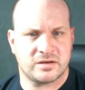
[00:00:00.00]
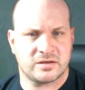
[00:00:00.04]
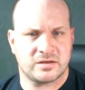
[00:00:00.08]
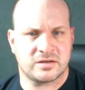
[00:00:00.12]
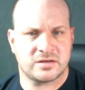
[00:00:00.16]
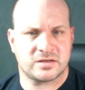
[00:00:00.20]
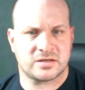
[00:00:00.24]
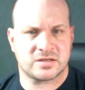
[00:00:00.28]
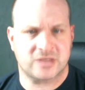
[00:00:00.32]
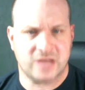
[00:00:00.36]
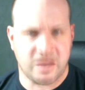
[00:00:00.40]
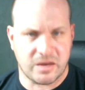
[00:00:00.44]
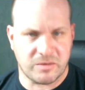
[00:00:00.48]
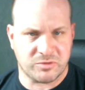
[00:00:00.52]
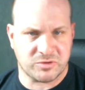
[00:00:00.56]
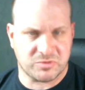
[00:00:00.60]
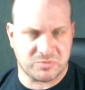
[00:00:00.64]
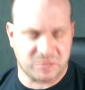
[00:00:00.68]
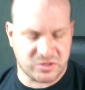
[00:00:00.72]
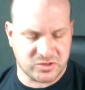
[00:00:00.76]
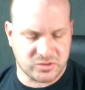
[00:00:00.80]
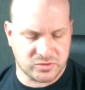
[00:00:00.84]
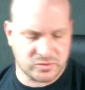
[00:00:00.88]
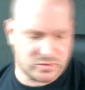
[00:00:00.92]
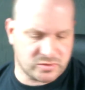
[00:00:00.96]
sniper
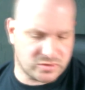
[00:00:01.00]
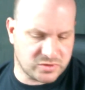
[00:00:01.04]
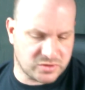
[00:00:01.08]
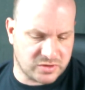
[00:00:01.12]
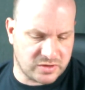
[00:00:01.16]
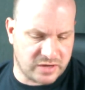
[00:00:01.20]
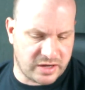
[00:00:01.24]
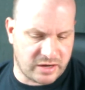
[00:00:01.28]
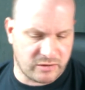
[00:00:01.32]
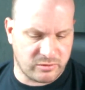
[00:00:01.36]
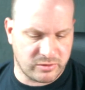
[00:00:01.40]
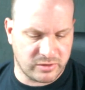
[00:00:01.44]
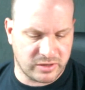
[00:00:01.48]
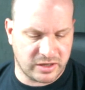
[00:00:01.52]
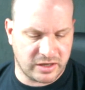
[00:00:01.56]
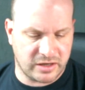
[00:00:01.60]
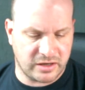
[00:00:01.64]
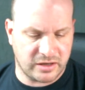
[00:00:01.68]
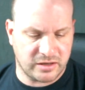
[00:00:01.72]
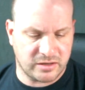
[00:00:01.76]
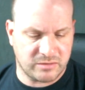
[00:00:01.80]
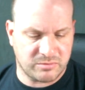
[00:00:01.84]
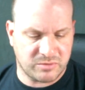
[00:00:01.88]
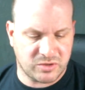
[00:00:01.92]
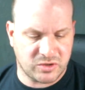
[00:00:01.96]
special rule. So now we're
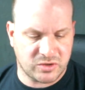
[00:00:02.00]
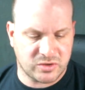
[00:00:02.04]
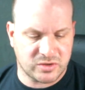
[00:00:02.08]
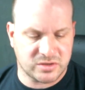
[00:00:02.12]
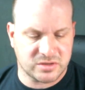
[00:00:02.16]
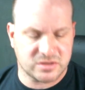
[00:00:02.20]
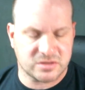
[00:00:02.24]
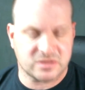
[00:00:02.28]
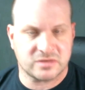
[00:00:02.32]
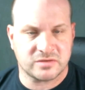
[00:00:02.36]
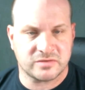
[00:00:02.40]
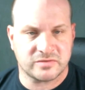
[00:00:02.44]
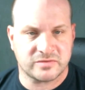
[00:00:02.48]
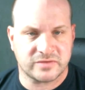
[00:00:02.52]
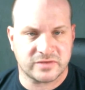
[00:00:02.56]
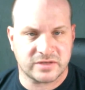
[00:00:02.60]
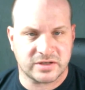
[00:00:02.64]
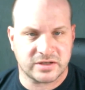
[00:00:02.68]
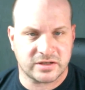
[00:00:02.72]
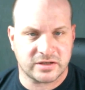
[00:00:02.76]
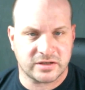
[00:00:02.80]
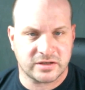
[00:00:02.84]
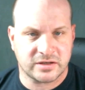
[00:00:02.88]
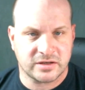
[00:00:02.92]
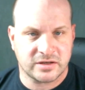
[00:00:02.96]
getting it because
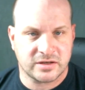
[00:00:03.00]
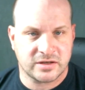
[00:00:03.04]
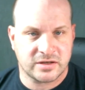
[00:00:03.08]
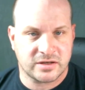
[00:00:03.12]
of